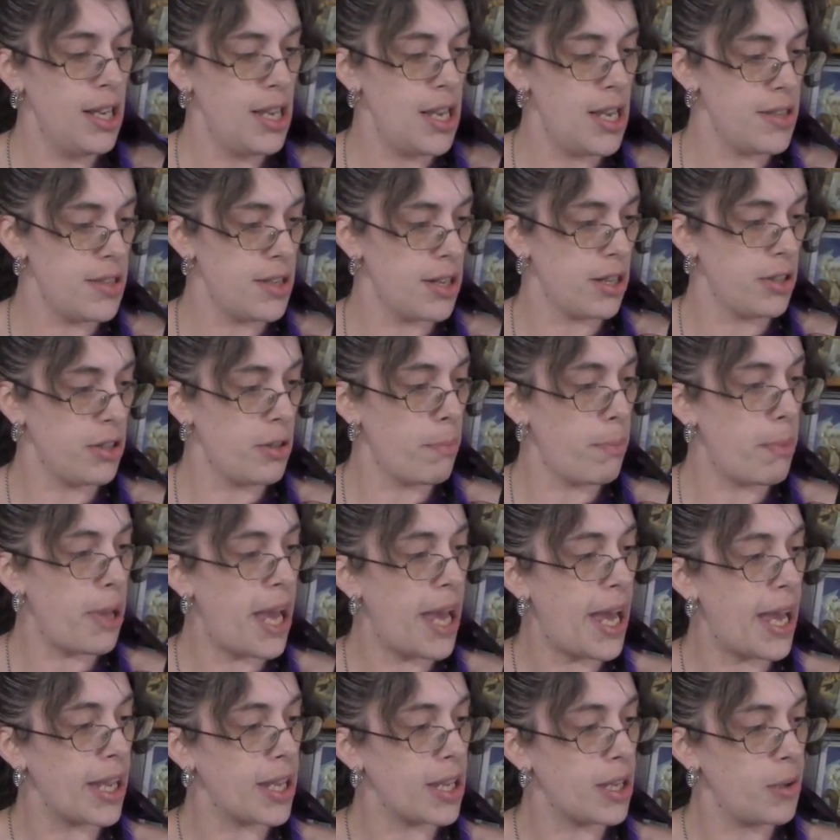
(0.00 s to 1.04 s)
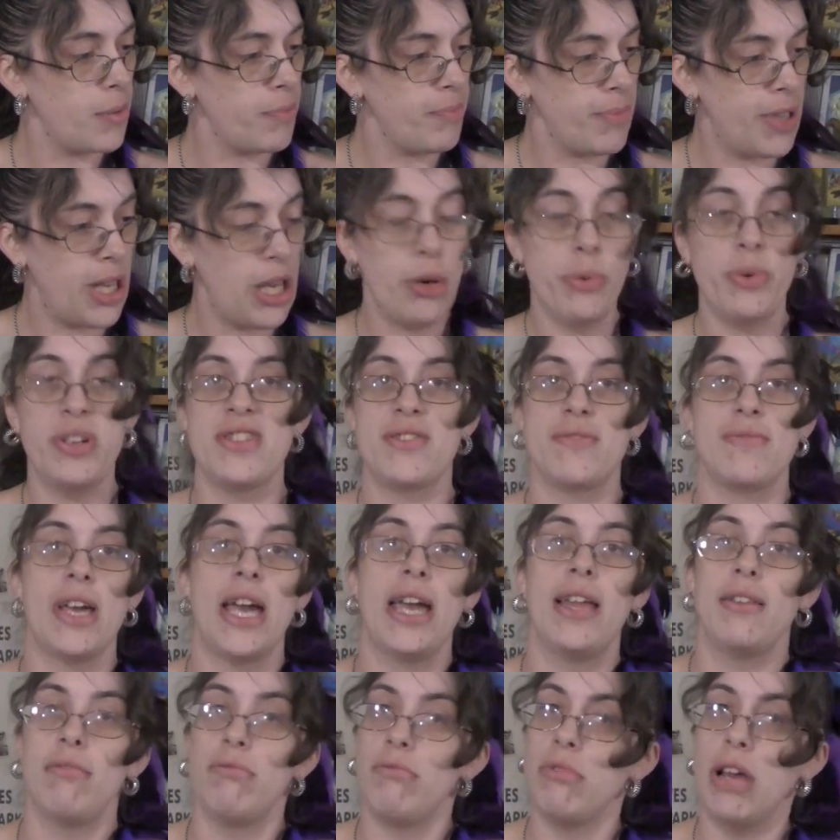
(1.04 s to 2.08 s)
And then on the back, I
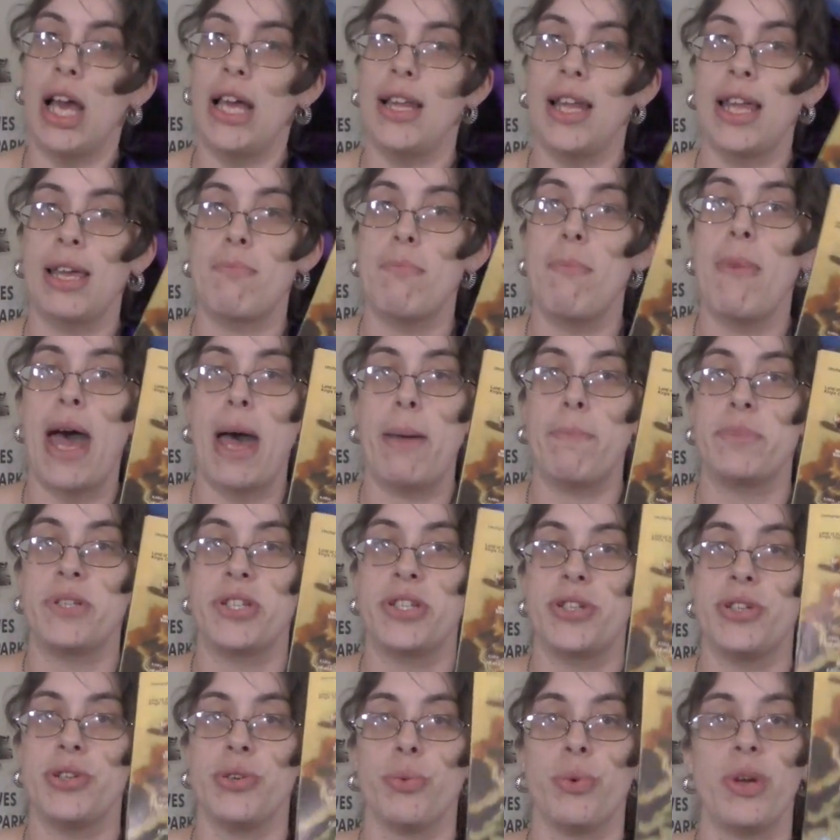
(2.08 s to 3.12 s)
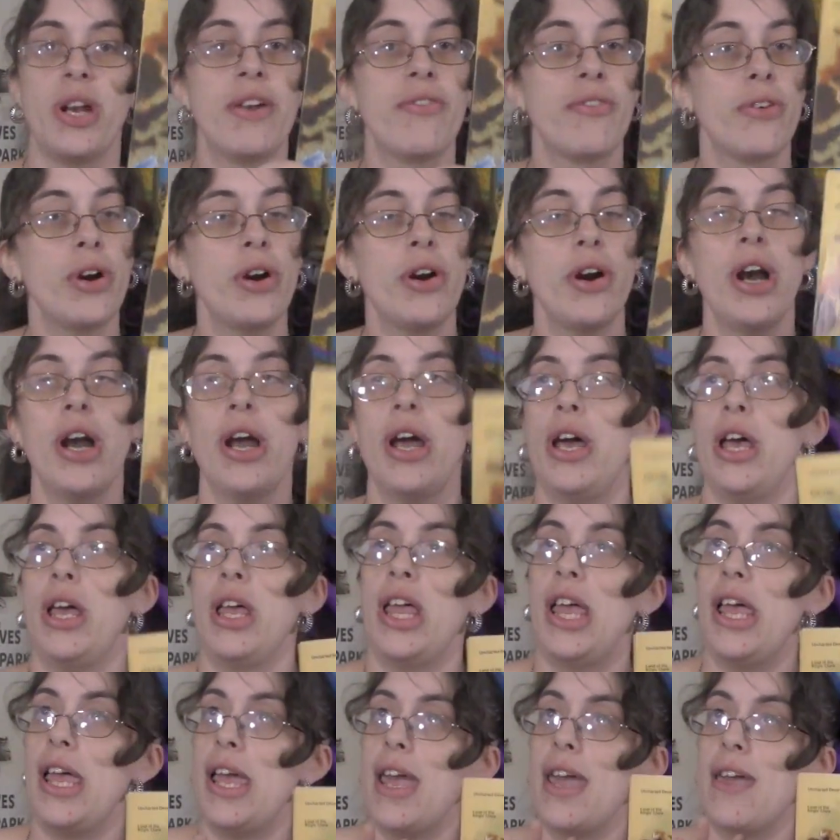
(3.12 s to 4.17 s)
like maps too. Whenever
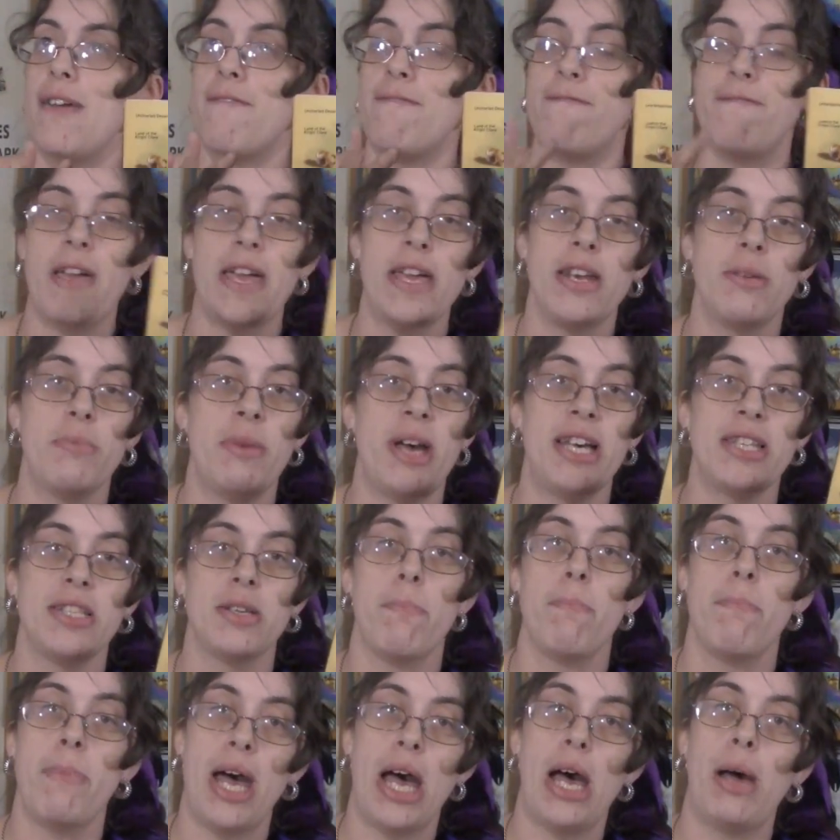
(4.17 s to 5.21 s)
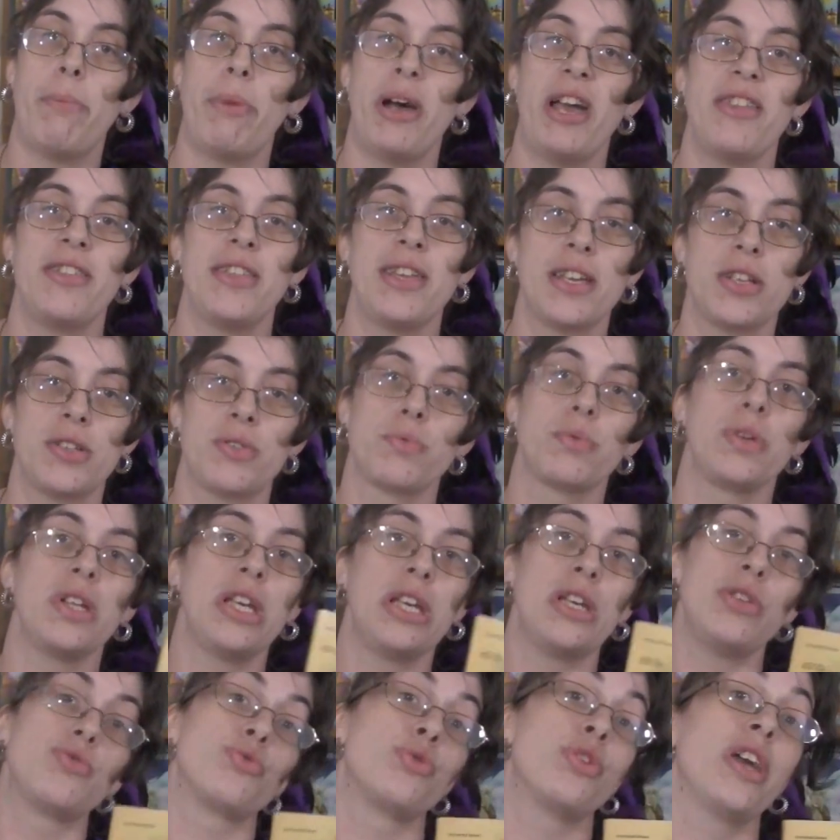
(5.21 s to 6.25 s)
a fandom has a map, I think it's
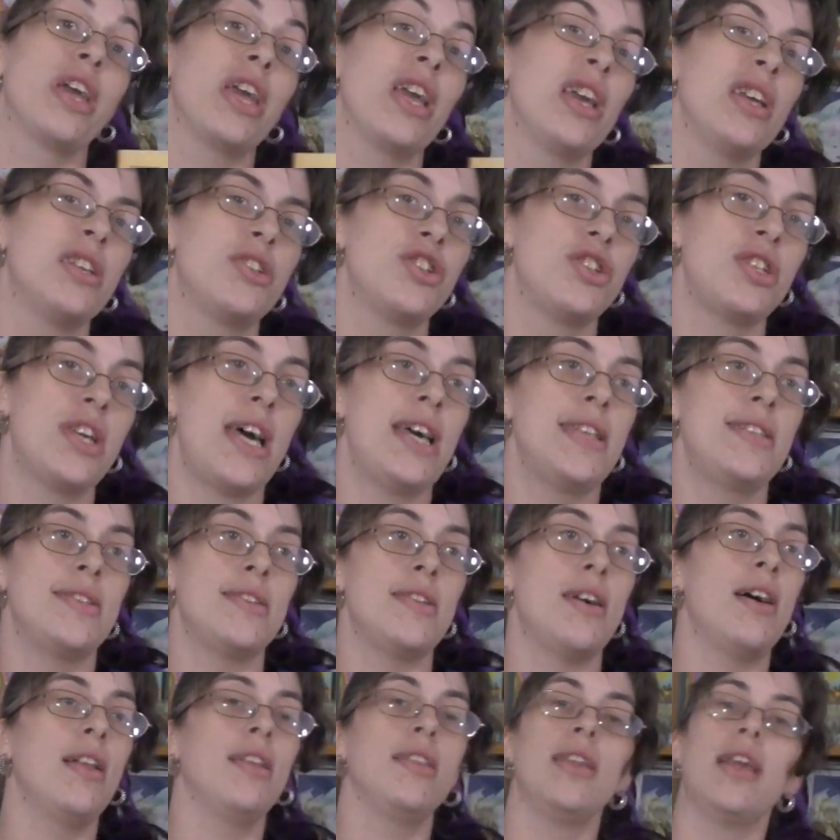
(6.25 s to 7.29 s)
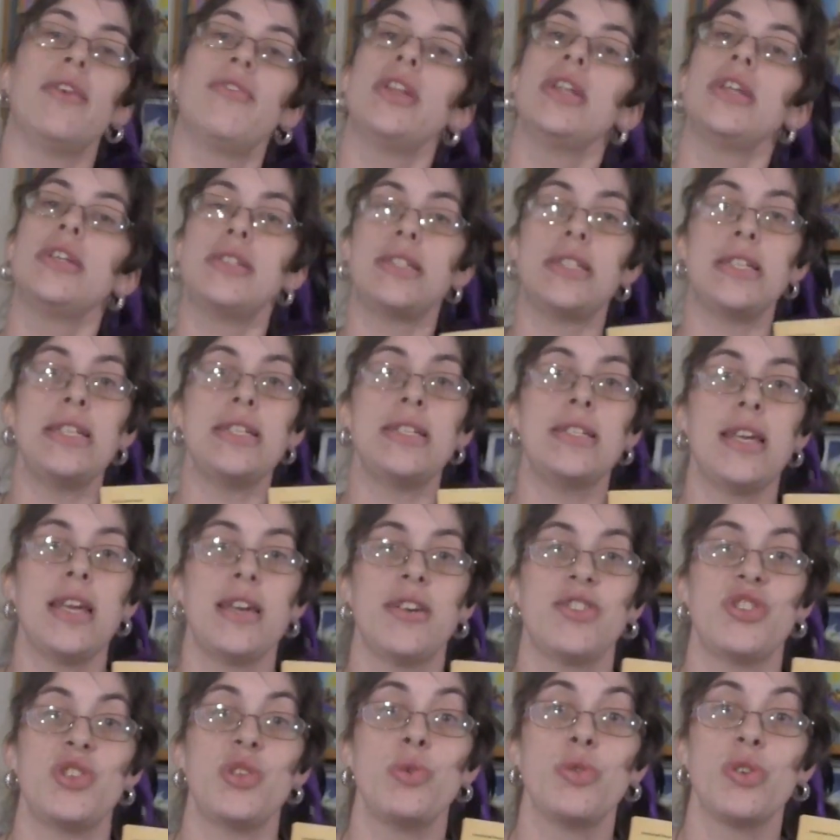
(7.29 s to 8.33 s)
really intriguing. It just adds a level of
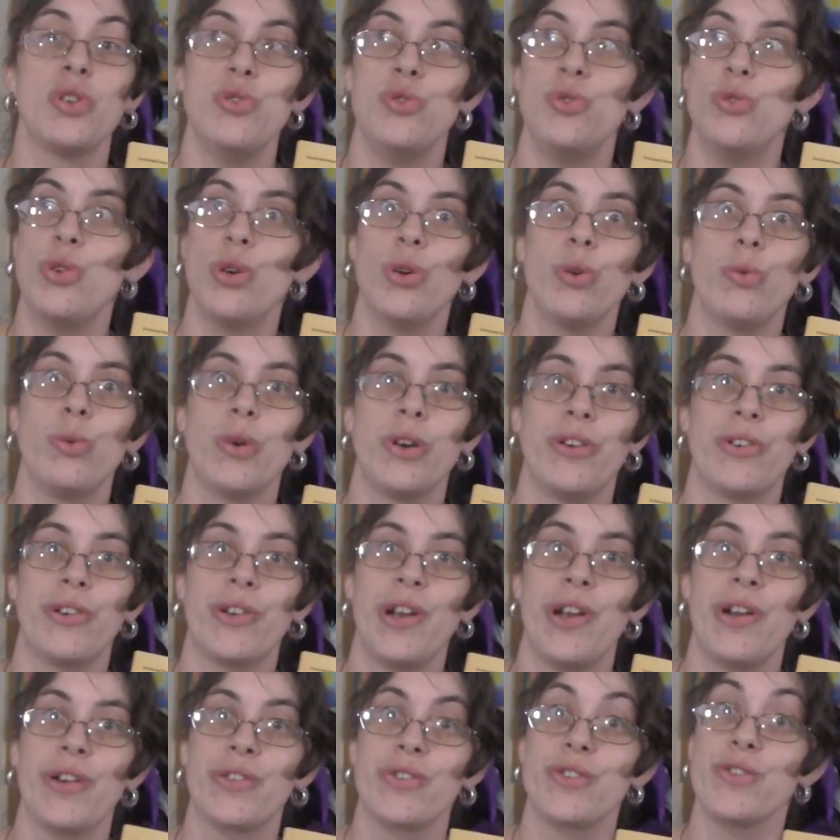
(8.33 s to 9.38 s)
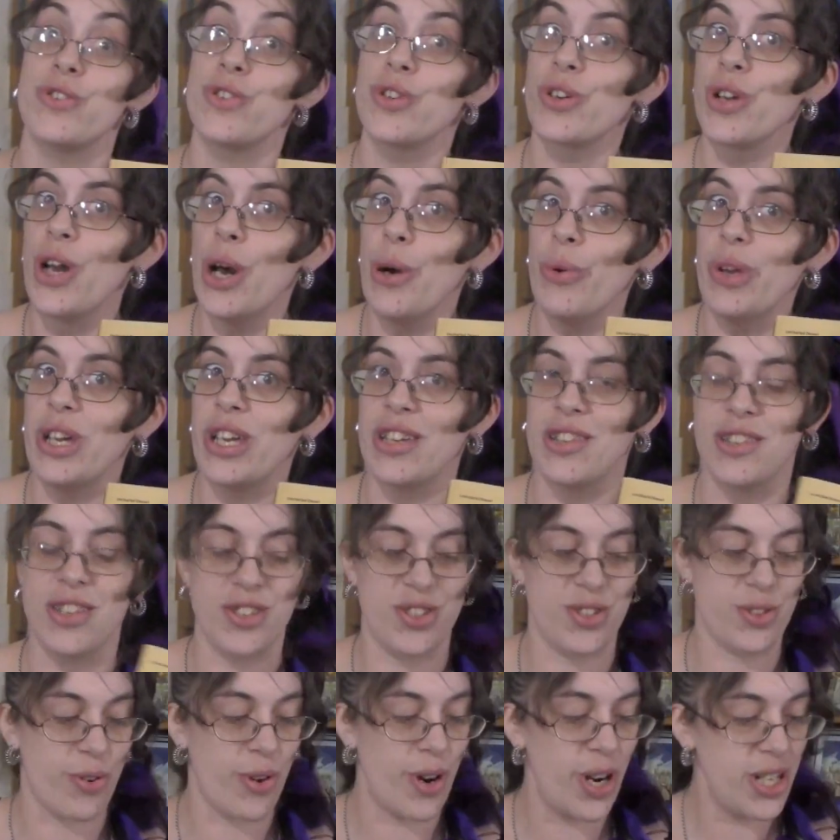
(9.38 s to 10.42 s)
detail so you can know where your characters are going in the
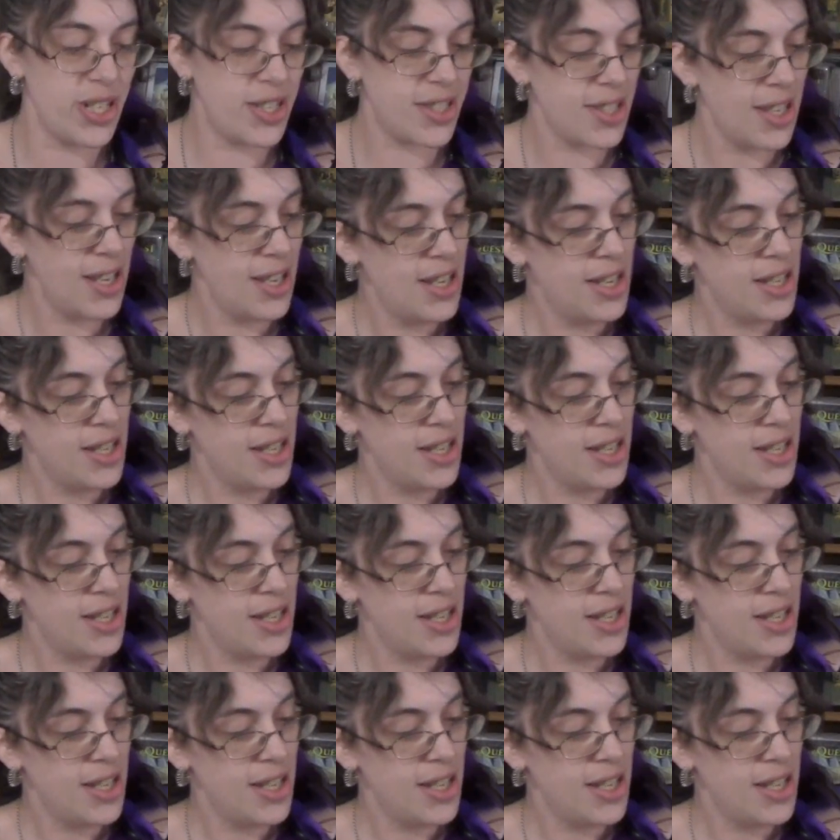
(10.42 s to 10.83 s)
stories.